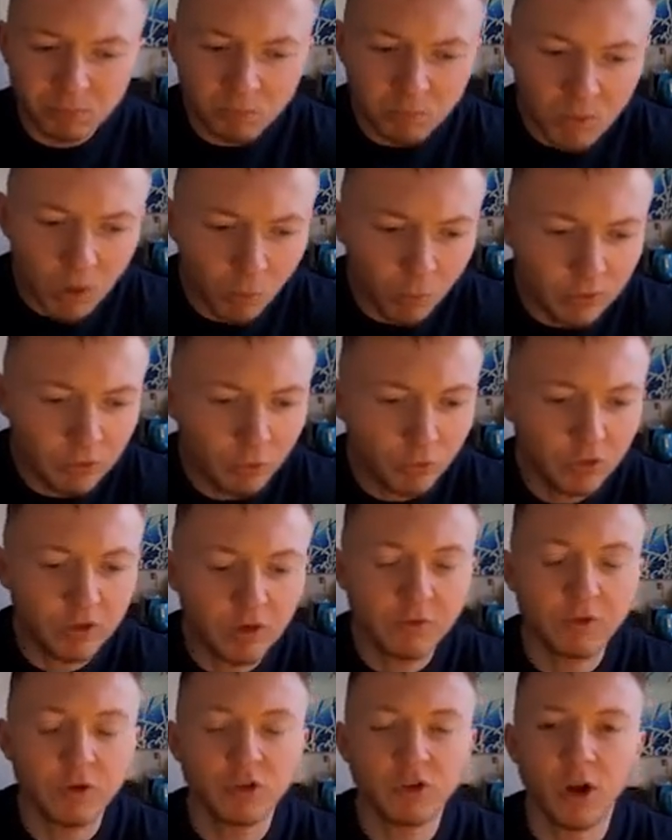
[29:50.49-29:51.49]
We use a
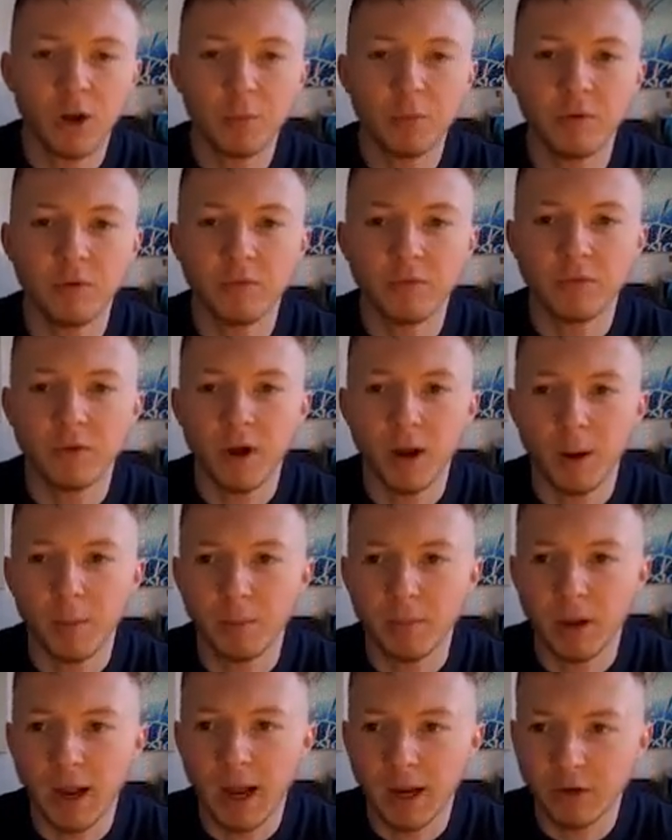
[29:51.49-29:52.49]
different type of
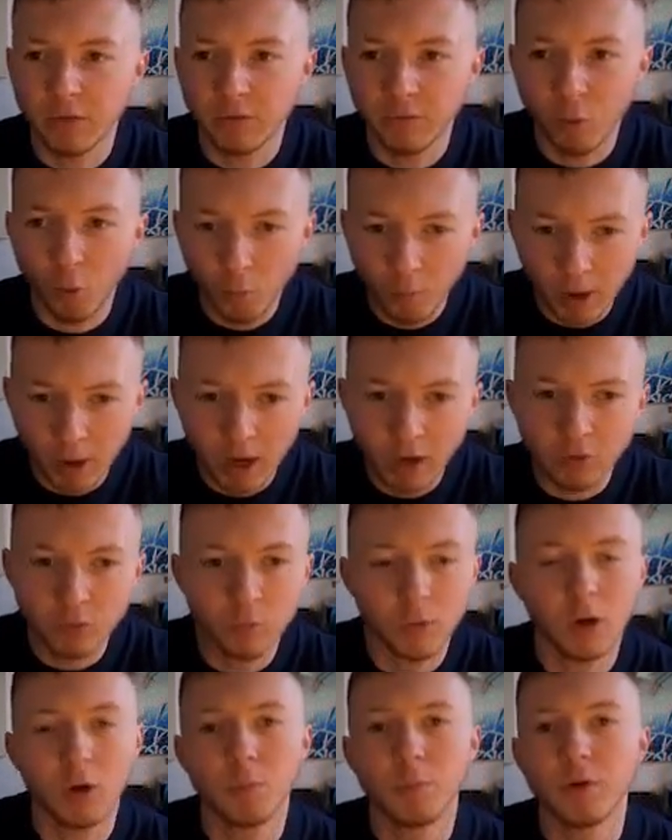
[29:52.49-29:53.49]
ad format as
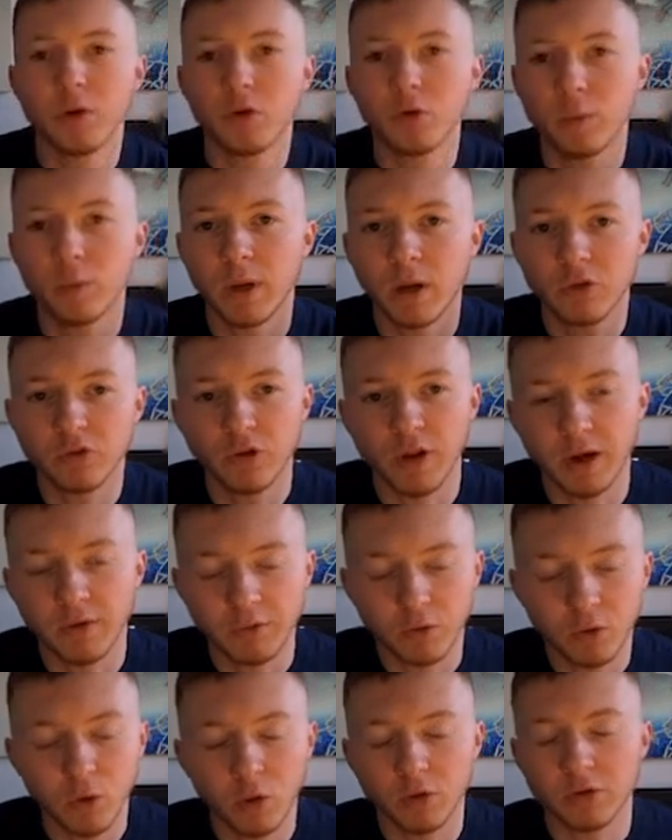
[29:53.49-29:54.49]
well, because we actually have a
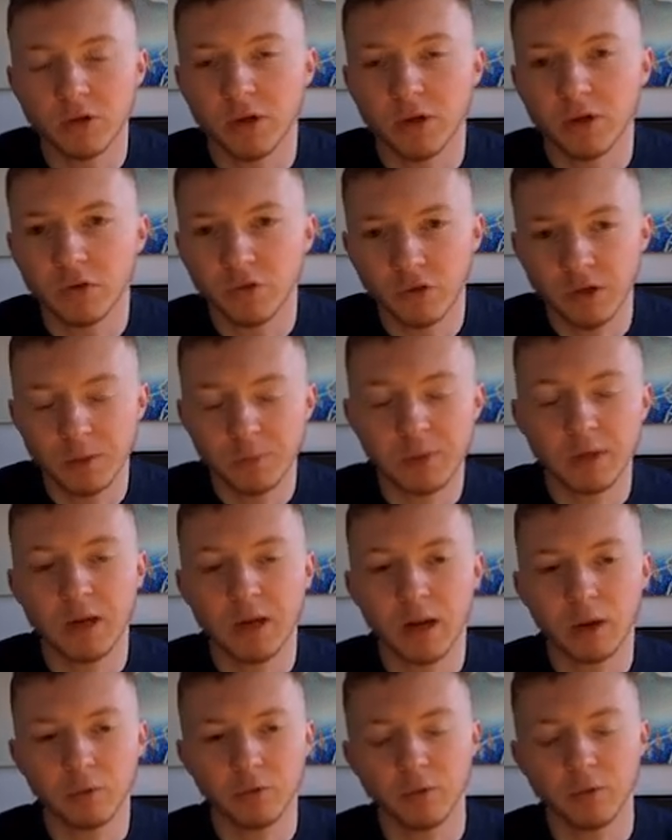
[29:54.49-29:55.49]
content team
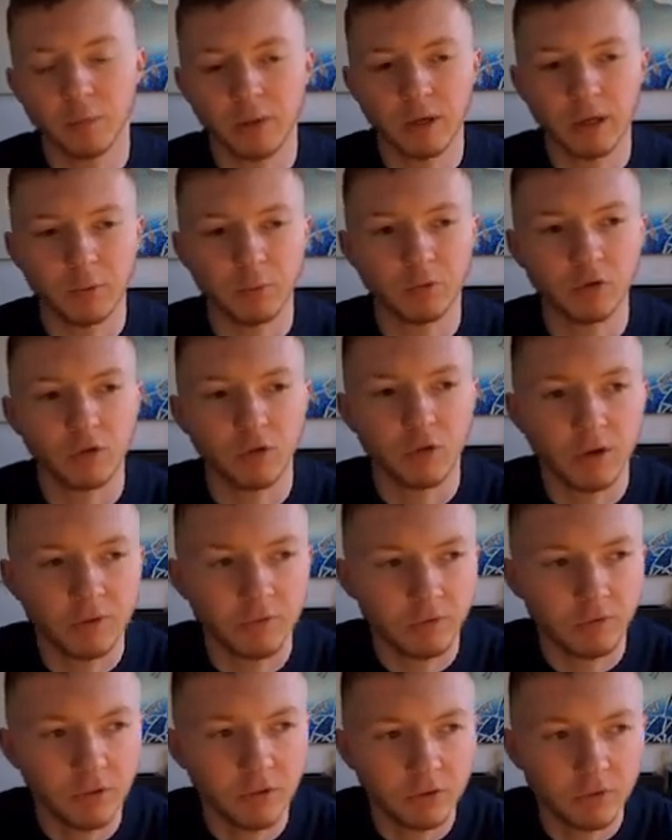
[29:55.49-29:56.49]
in-house that's been able to deliver
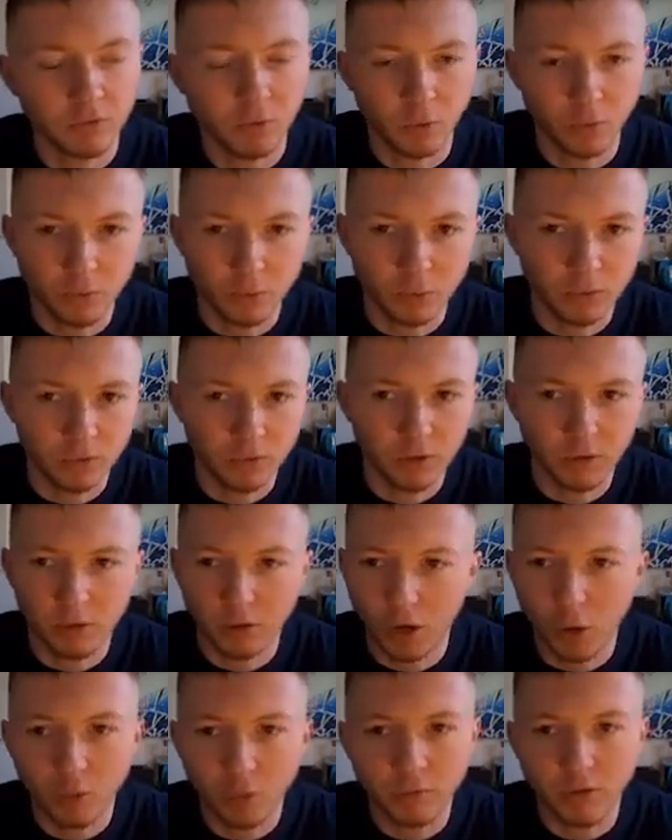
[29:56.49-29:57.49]
this for you, and a
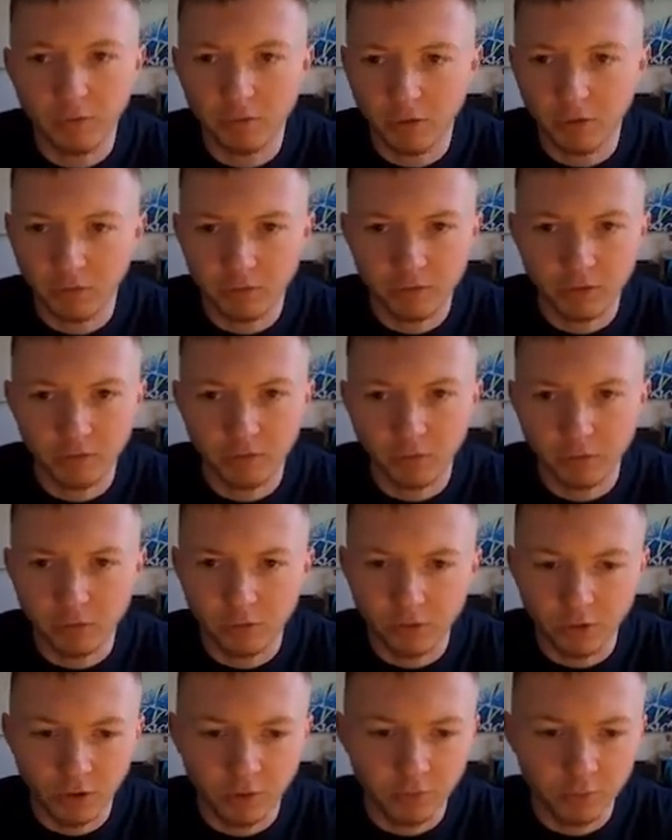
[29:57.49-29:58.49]
load of other different
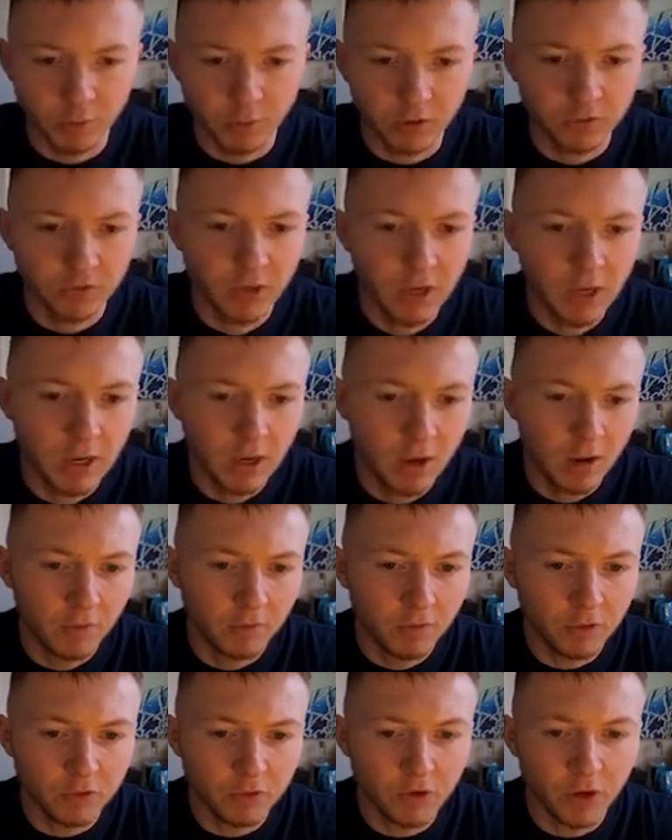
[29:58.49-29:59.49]
stuff. But for
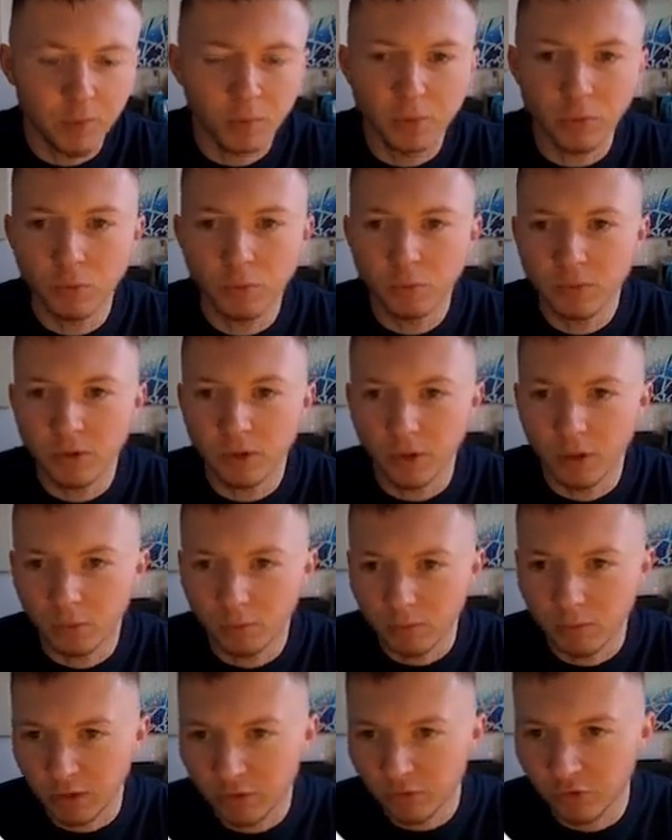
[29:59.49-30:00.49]
example,
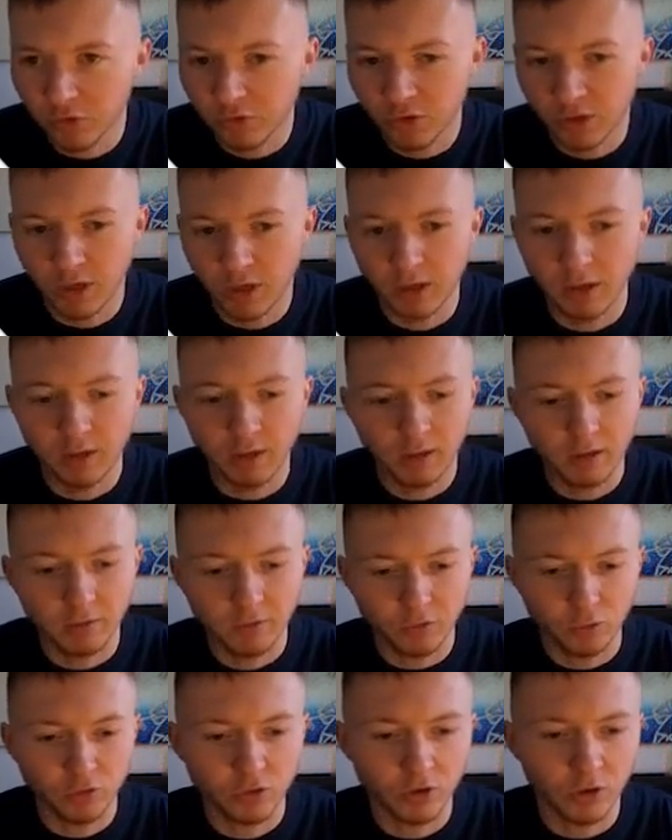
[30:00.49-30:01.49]
let's just say in the
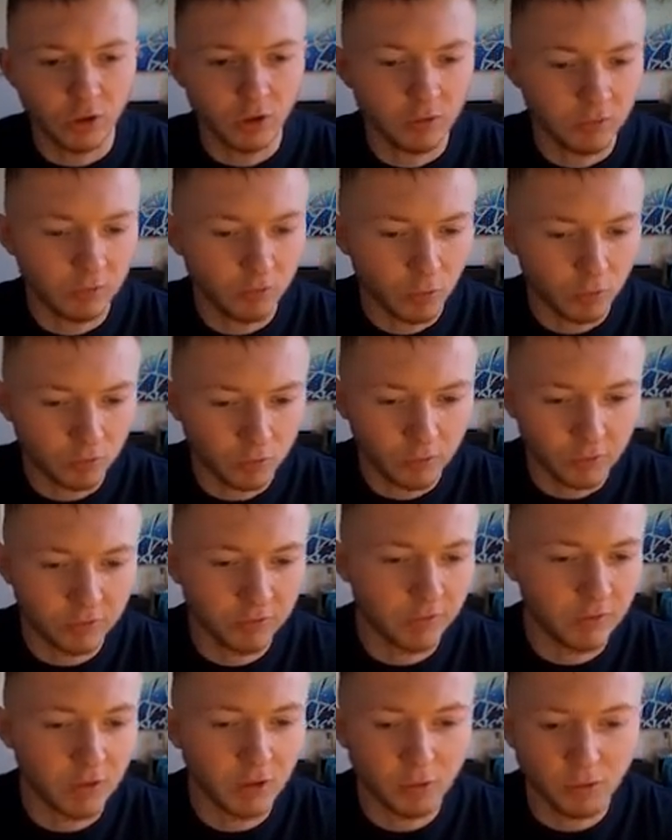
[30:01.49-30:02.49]
future, you've got through this
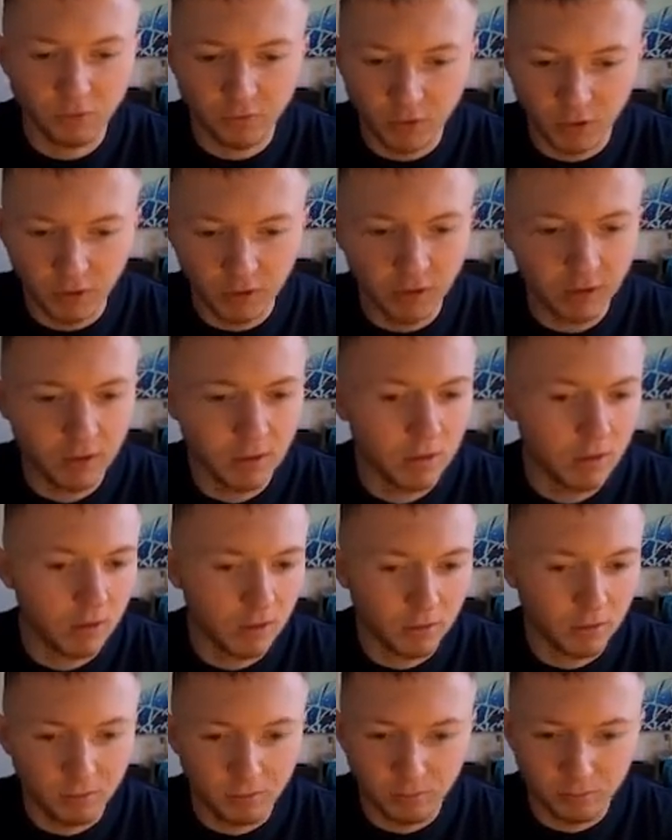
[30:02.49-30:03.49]
video, you've done it,
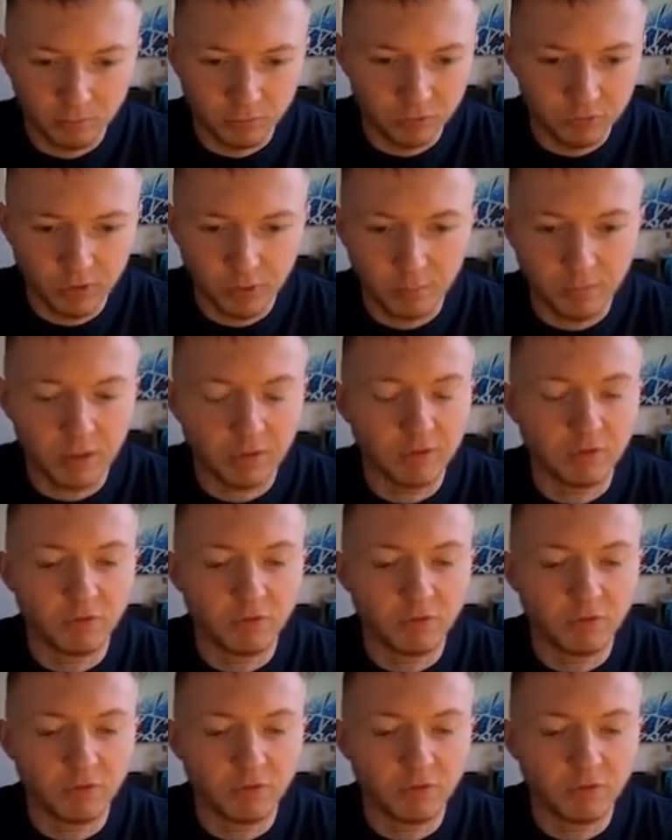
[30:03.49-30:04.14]
seeing massive